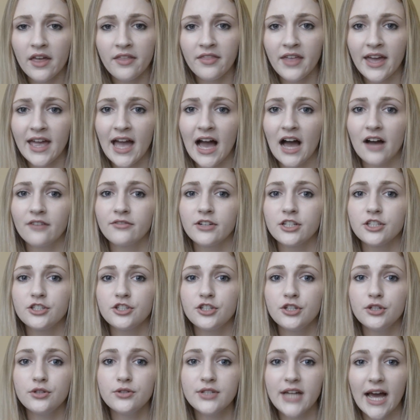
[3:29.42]
They have
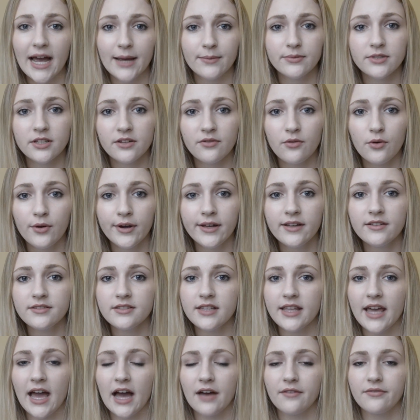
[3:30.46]
two types of oils.
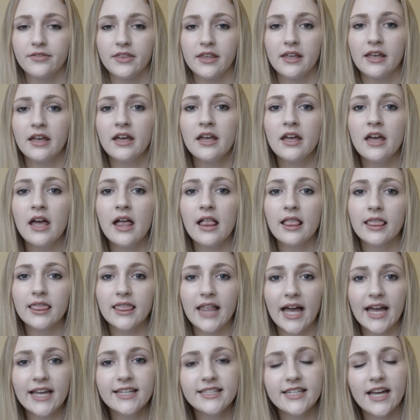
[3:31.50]
They have the
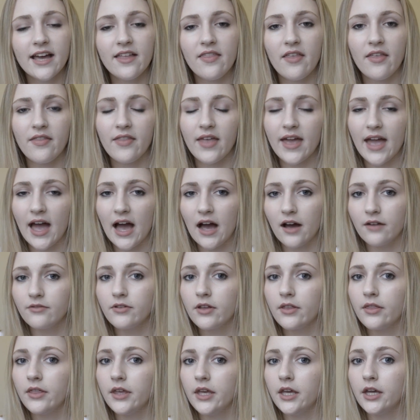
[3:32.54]
light, and then they have
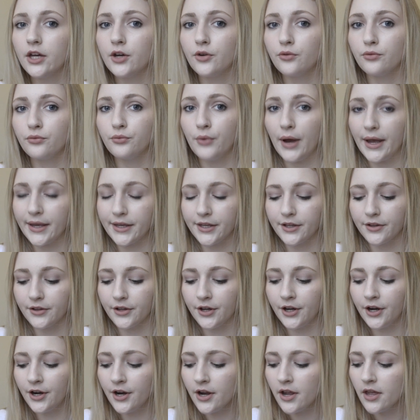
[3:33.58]
the
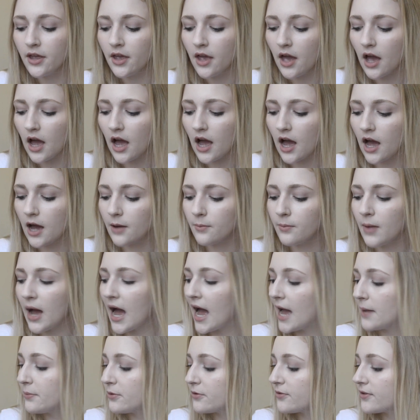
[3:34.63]
regular.
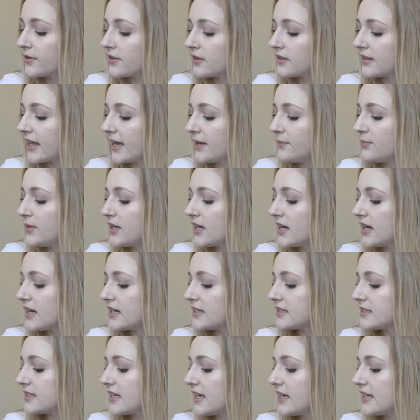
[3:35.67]
I prefer the light
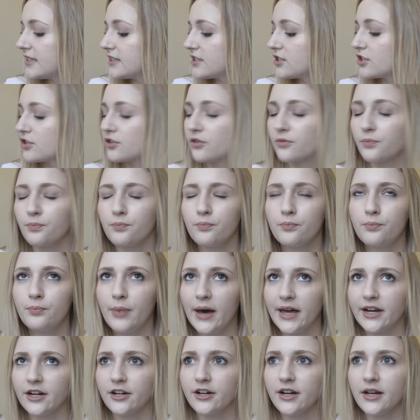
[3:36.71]
because it's
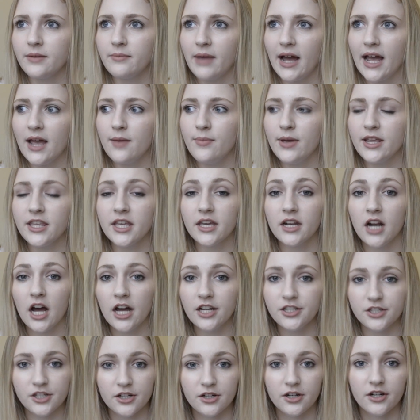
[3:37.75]
better, in my opinion,
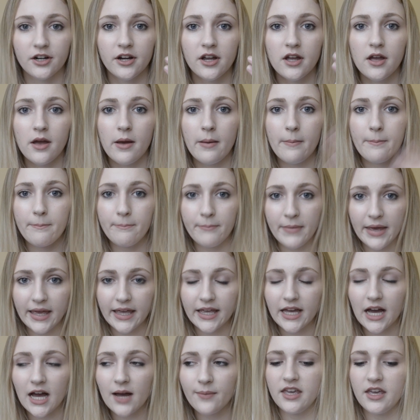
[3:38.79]
under
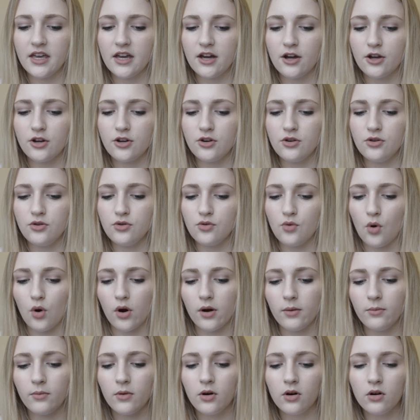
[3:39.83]
makeup. The
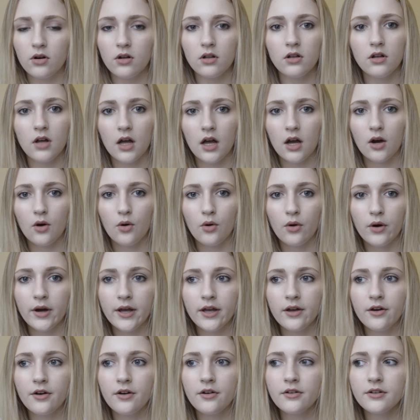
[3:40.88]
normal
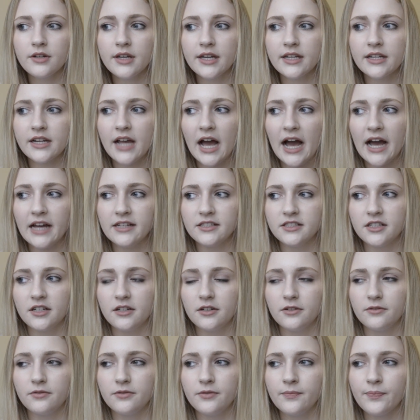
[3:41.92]
oil can kind
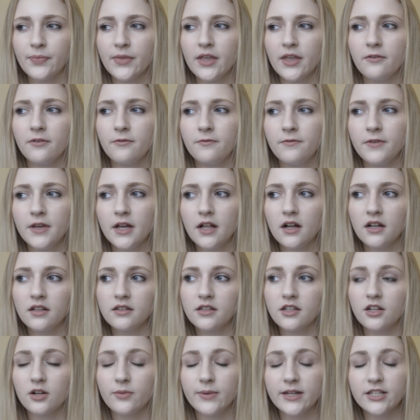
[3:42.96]
of feel a
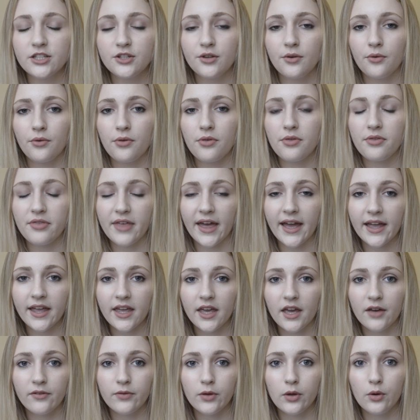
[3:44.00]
little bit too
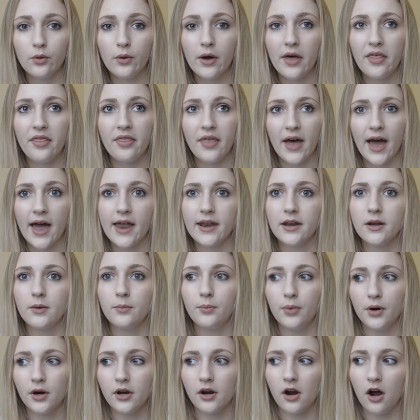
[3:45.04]
thick if you then
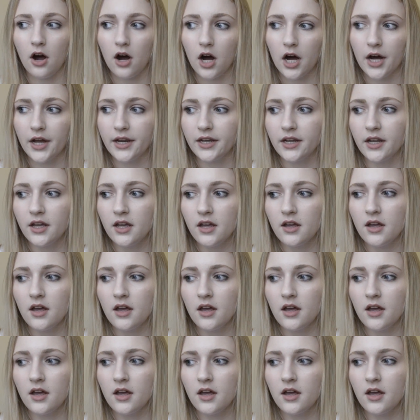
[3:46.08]
put on